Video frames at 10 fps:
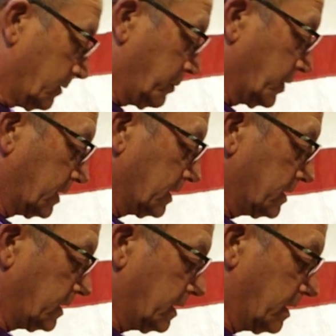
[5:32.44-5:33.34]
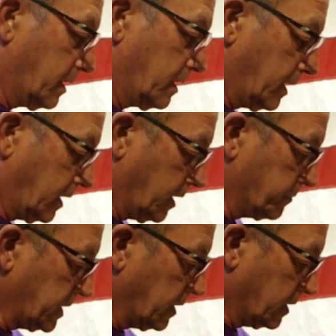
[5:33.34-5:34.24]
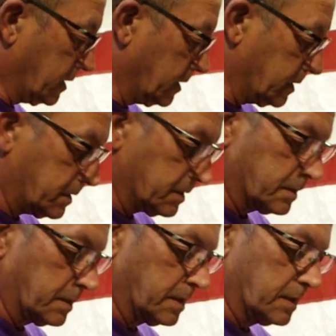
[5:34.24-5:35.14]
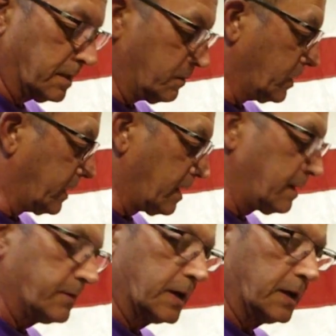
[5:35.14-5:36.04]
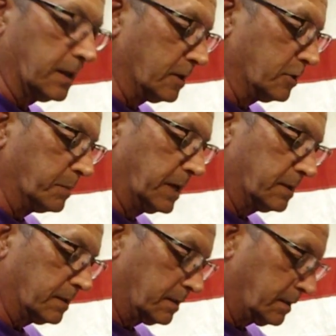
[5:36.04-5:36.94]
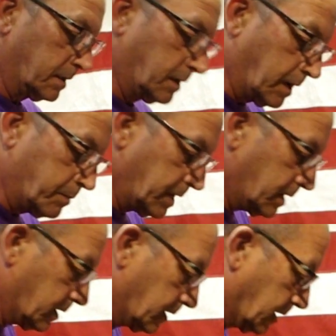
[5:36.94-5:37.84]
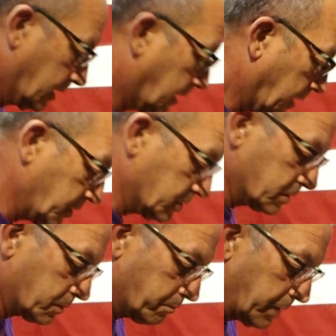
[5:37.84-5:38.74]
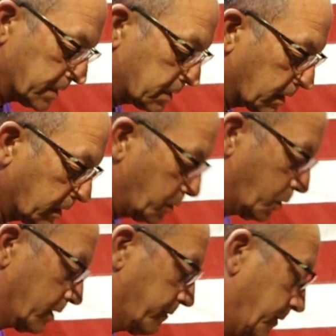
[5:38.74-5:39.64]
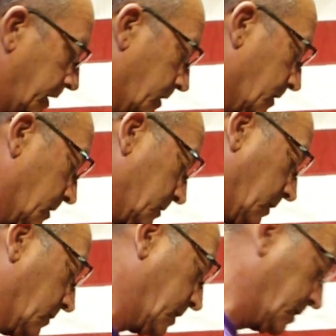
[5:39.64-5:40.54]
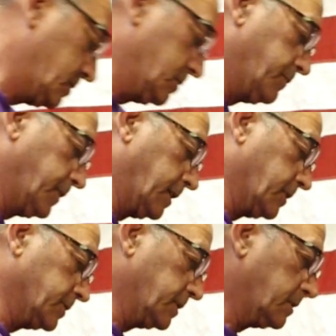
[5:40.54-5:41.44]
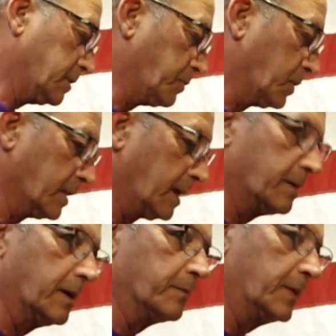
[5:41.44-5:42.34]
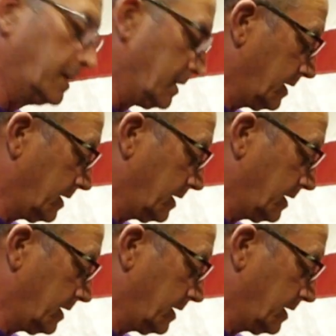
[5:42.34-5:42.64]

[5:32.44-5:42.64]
We put this in, and I'm telling you, this is without even any lube. I mean, I'm using basically one finger, okay, two fingers to pull that up.